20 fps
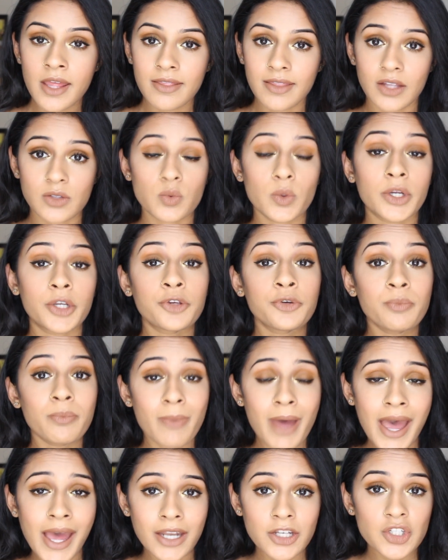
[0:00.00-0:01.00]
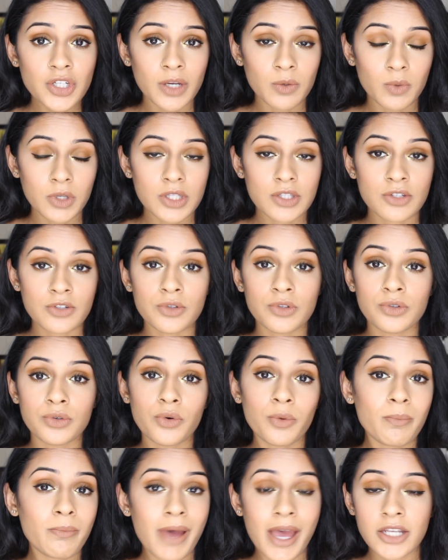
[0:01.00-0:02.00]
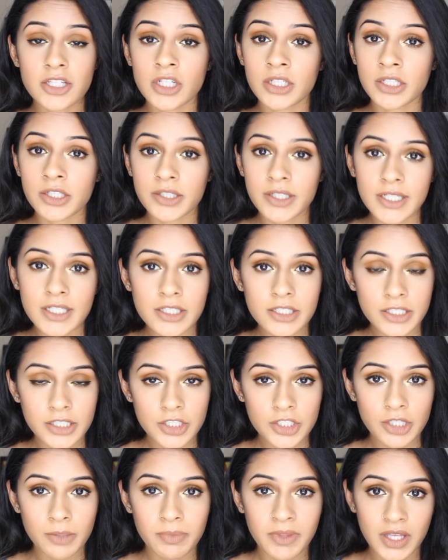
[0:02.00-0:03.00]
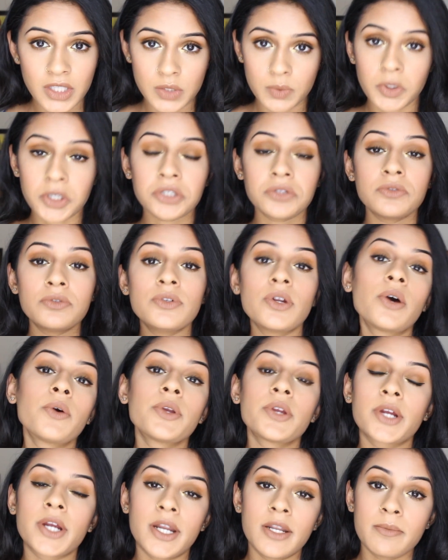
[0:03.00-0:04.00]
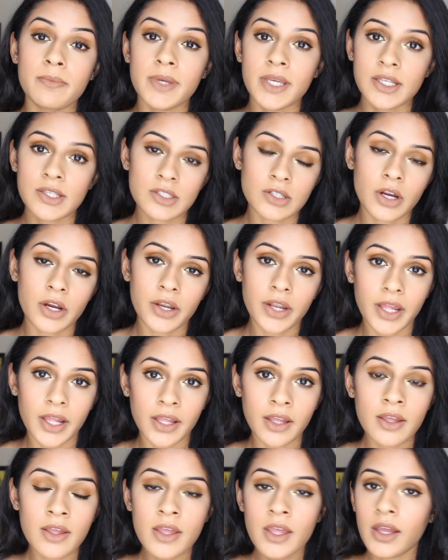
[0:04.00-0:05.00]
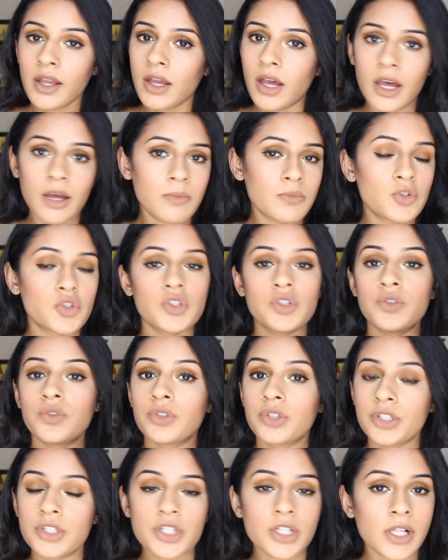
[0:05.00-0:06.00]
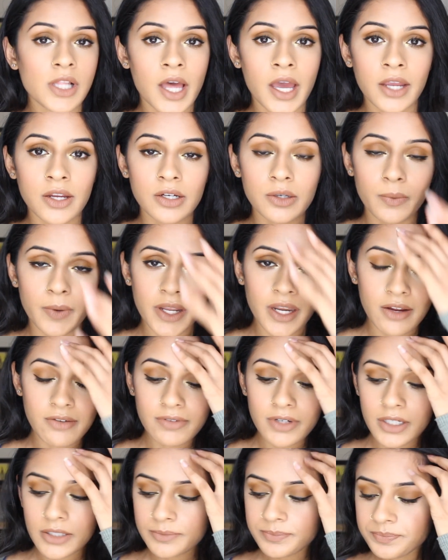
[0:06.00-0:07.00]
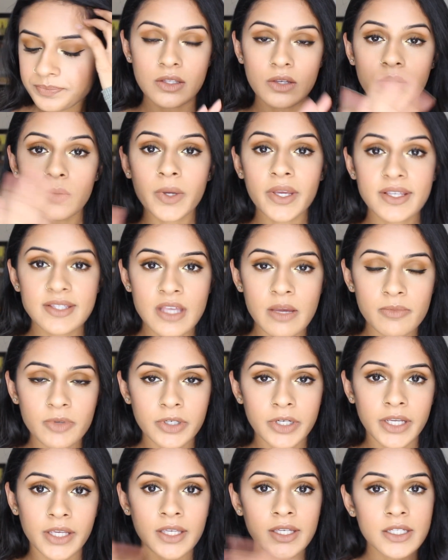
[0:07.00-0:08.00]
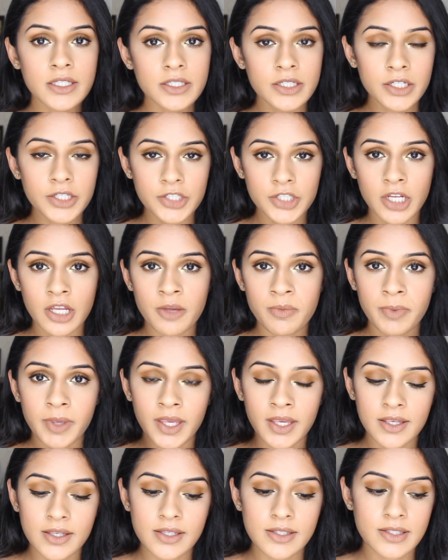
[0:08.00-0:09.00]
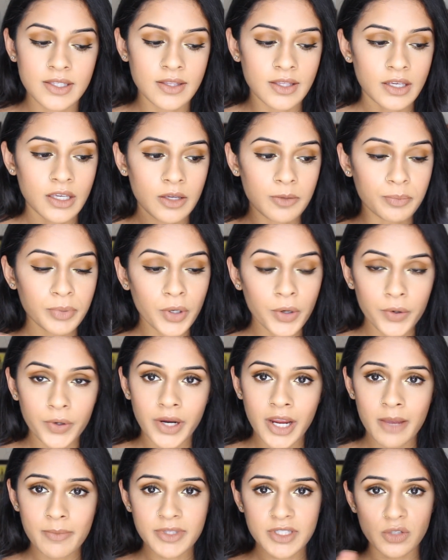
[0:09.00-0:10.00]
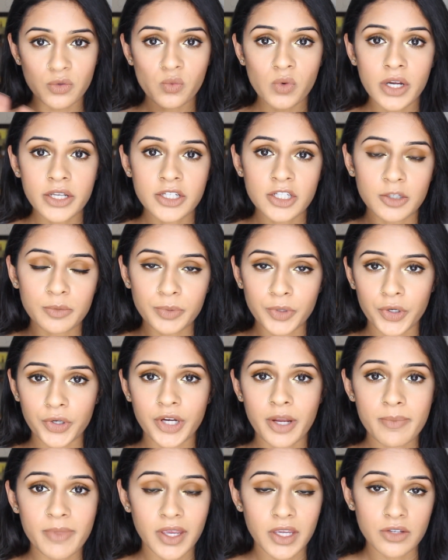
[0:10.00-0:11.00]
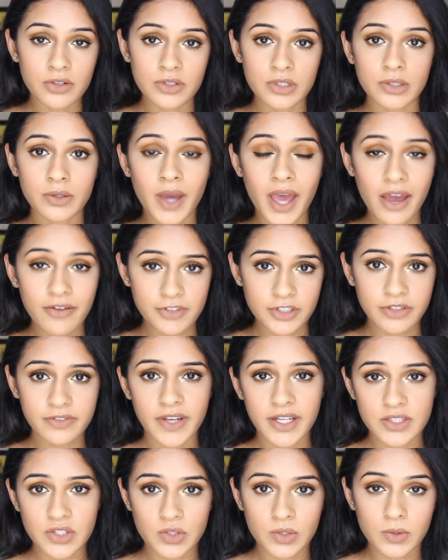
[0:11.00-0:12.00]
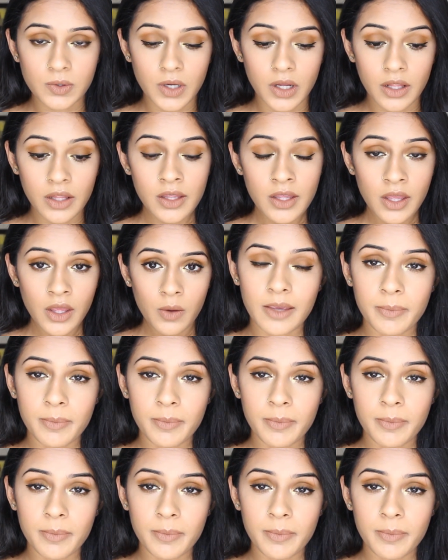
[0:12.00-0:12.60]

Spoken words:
That's where you match, and once you match at your internship, that's where you know you're gonna be starting come June or July or whenever. So quick summary, internship is the program, it's a one-year program that you do after vet school.